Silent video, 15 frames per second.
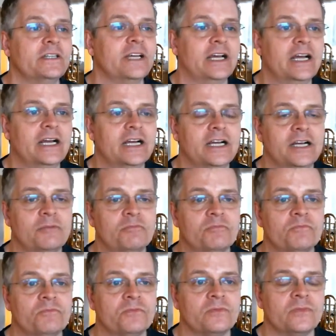And
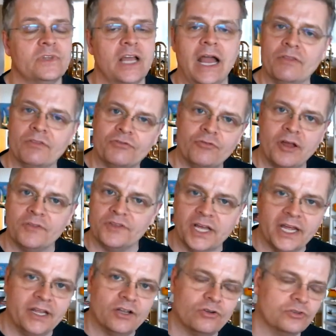throughout the
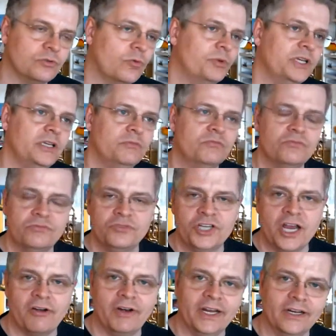day, of course, we'll be
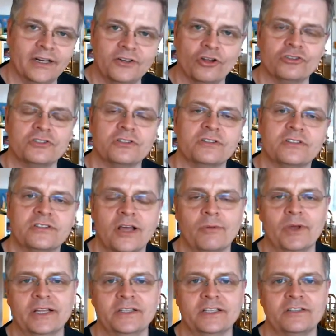sharing nonsense
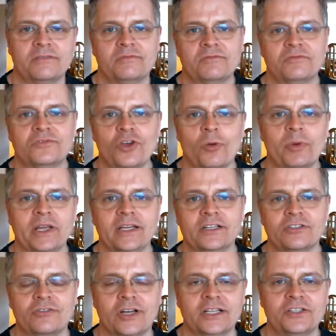about this topic and
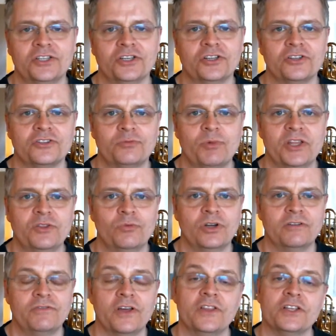trying to spread the
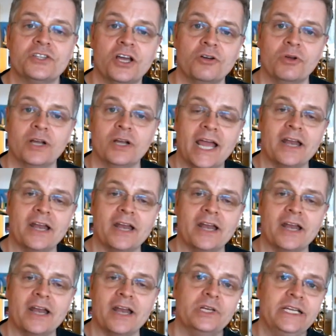word further. So again,
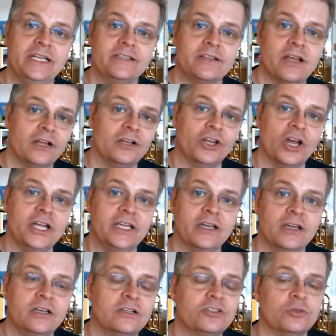please like,
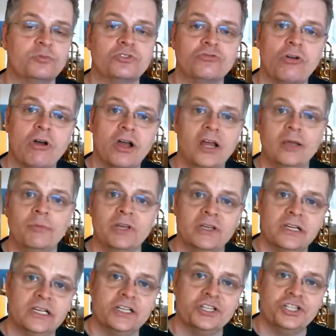subscribe,
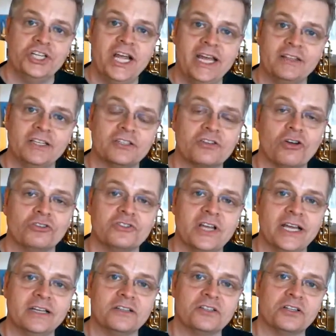share this
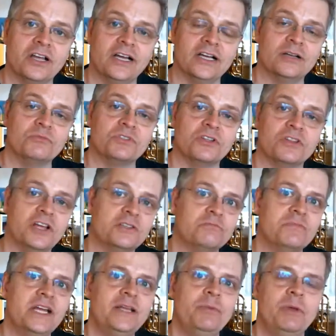content so that as
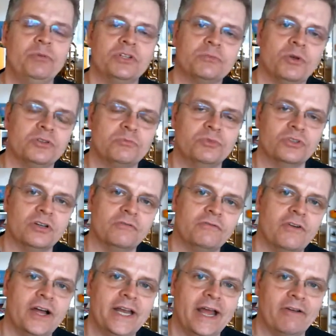many people as possible can
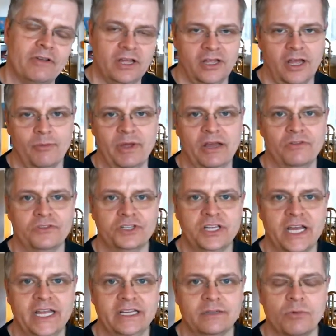find out about the
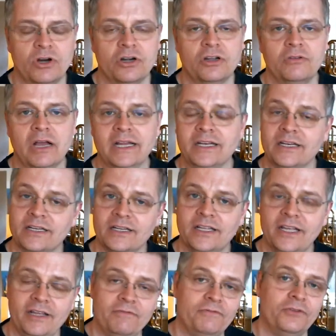day tomorrow. And
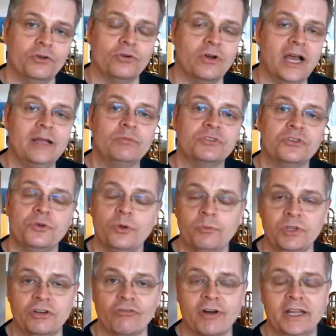if you're able to, it'd be
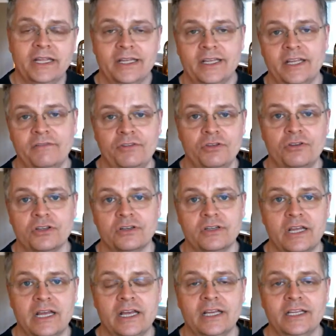great if you can
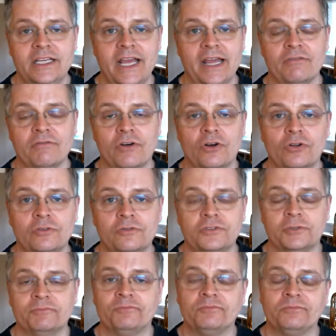get involved.
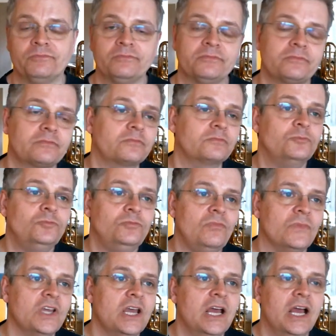
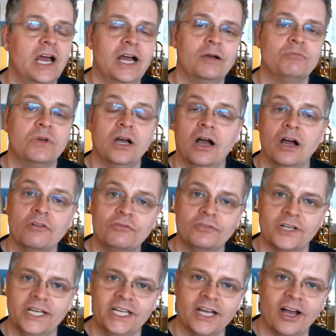
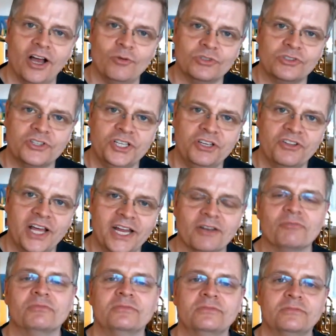Hopefully I will see you then.
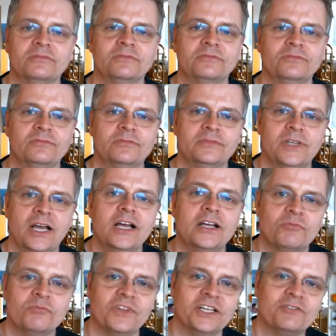
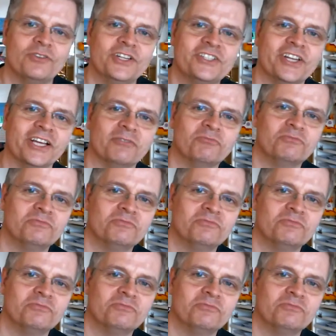Thanks for listening.